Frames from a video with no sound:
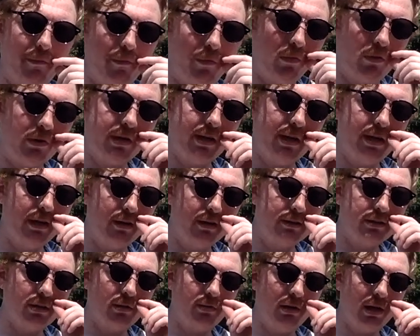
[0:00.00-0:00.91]
more years.
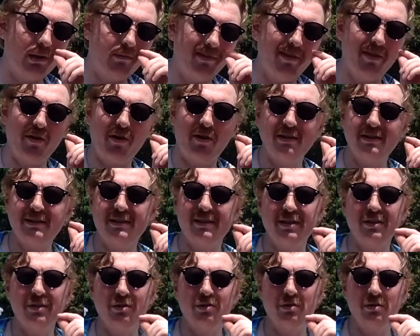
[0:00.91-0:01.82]
I'll probably be
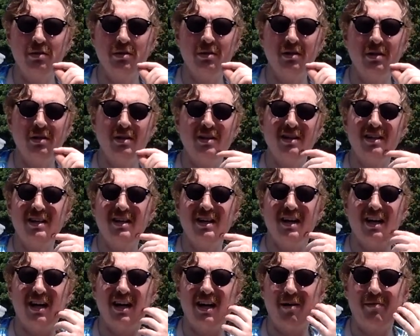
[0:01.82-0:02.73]
32.
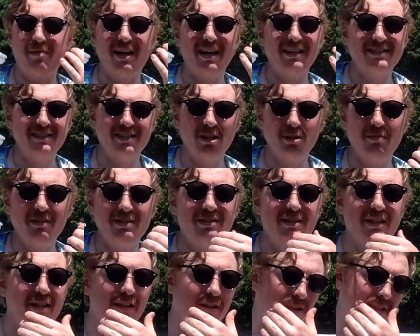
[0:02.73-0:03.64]
I'll probably still be
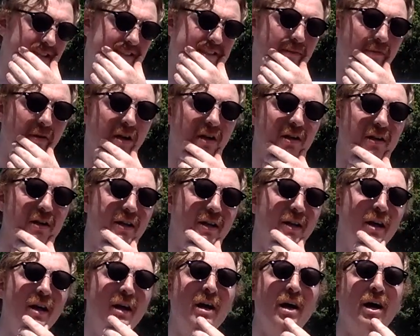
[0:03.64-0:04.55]
single because I'm ugly.
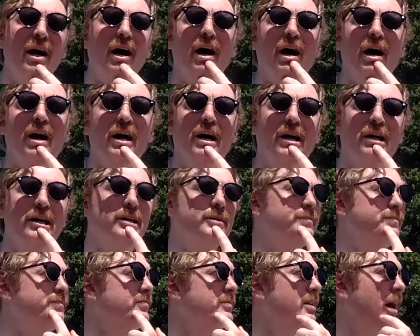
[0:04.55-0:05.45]
I'm
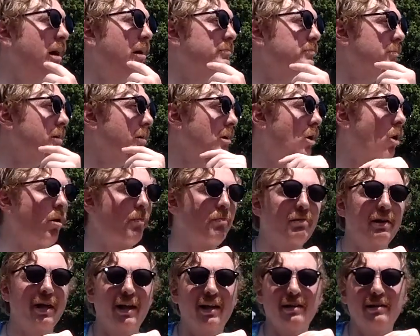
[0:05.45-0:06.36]

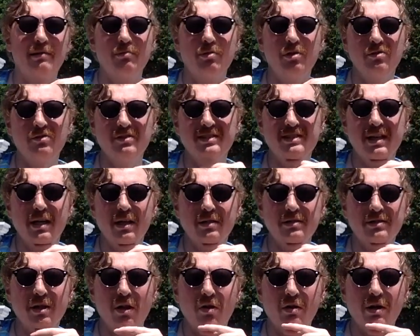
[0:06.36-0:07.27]
planning to move to San
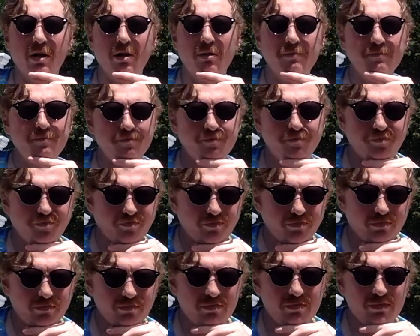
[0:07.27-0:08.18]
Antonio.
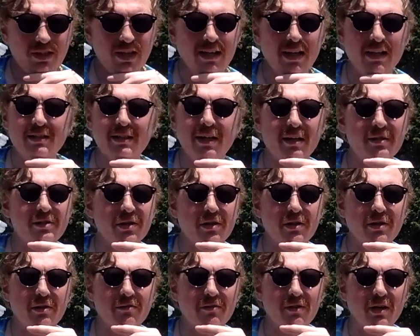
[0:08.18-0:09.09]
Not San
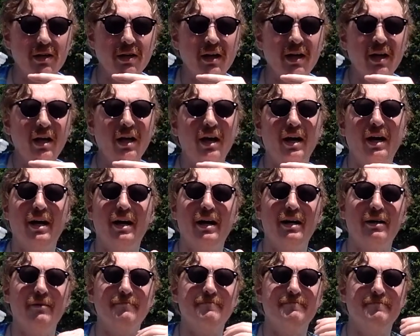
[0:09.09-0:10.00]
Antonio, fuck.
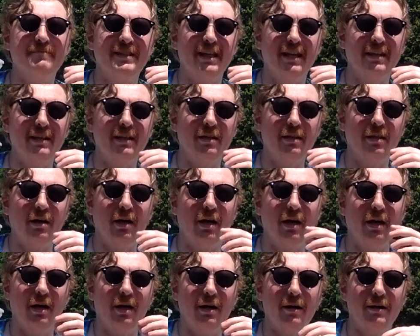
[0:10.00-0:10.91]

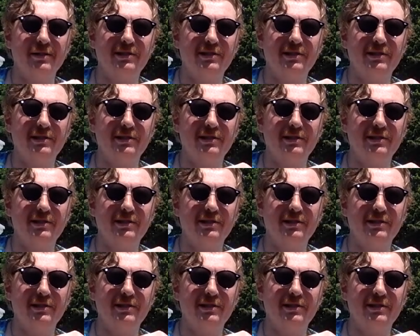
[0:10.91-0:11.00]
To